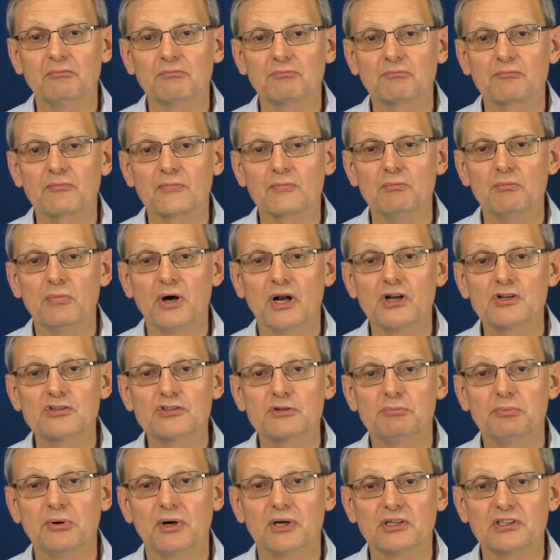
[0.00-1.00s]
monetary
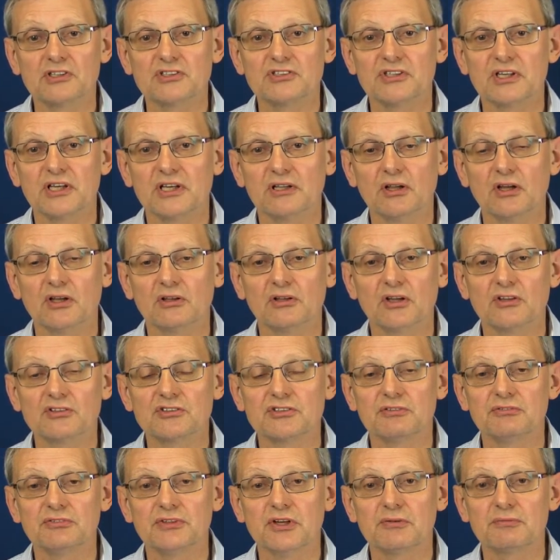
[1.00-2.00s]
policy, lots of
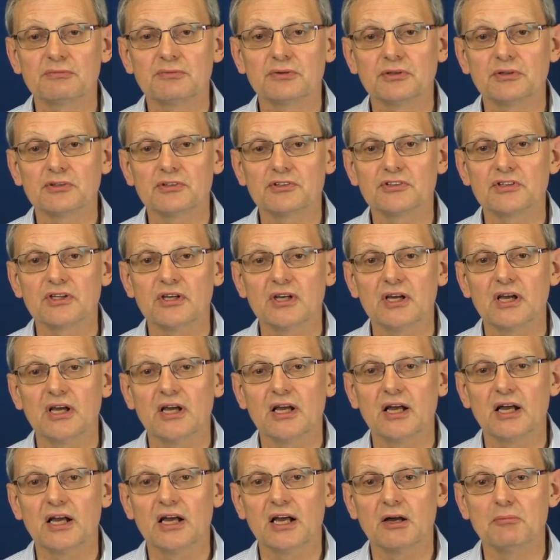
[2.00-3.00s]
different
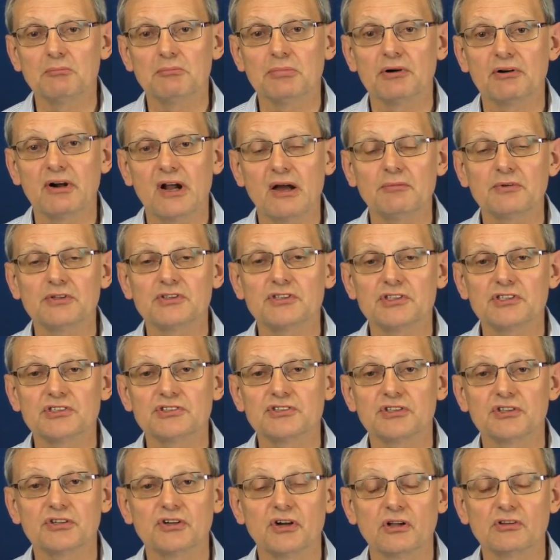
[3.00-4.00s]
parameters to
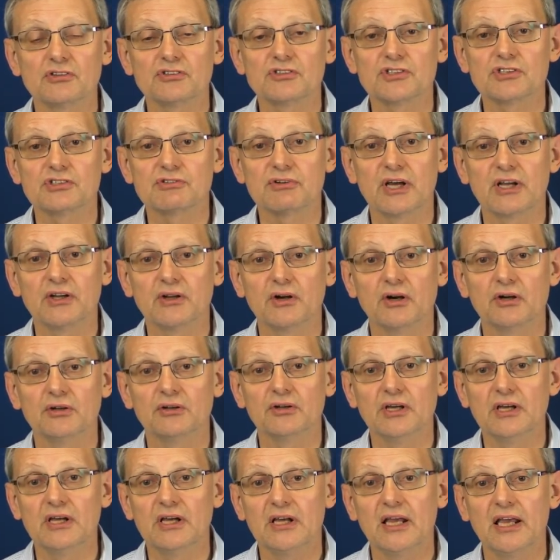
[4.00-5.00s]
concentrate on
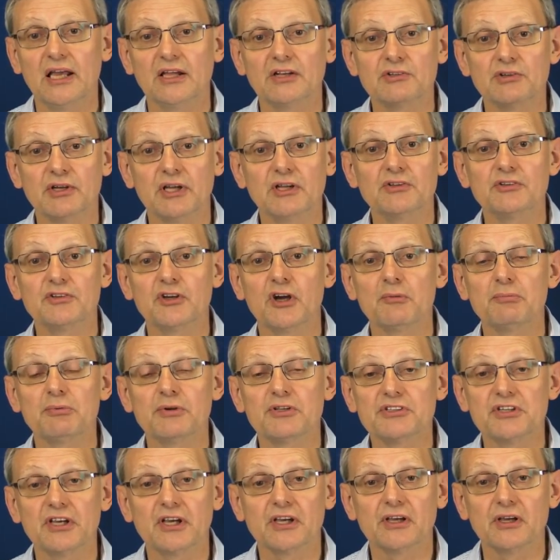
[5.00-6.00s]
in
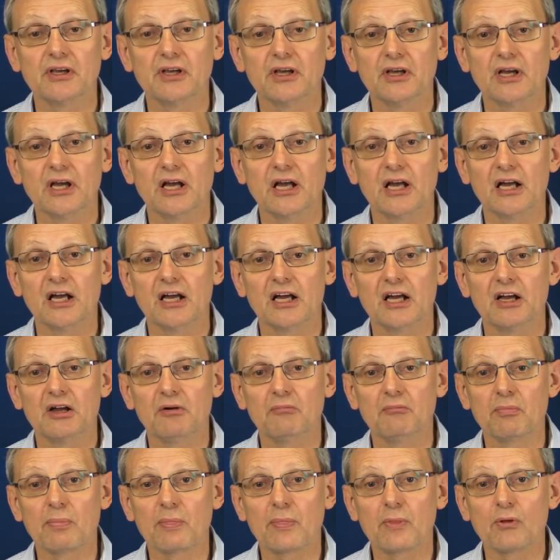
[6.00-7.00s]
interpreting
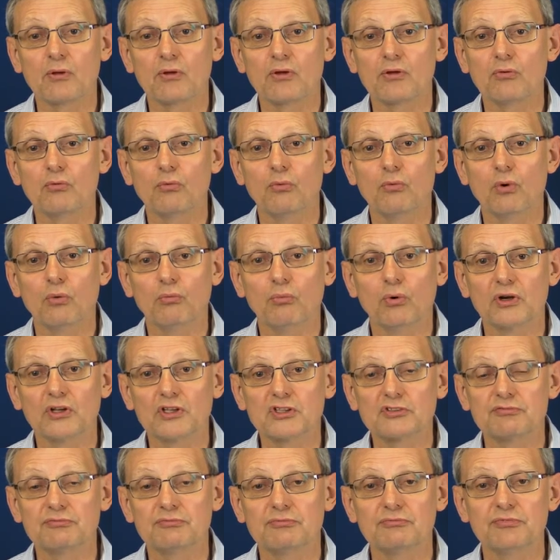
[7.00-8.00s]
what its
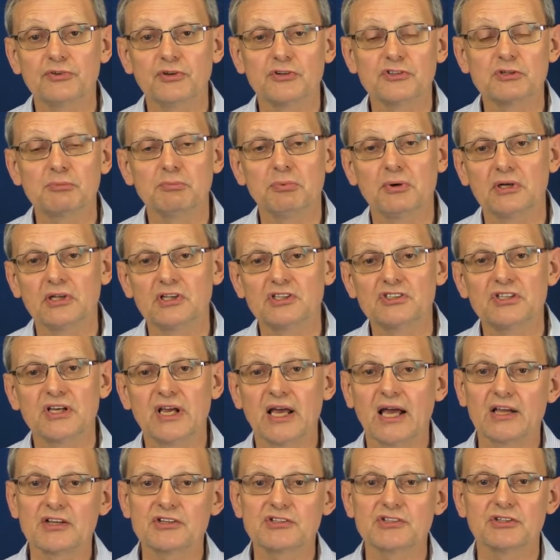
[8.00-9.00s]
future policy
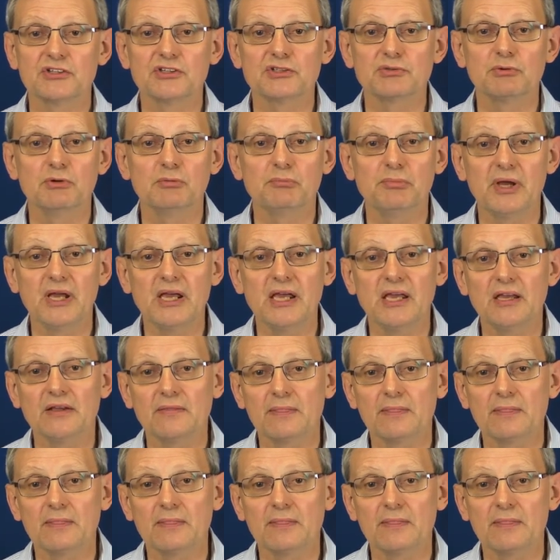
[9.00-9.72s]
actions will be.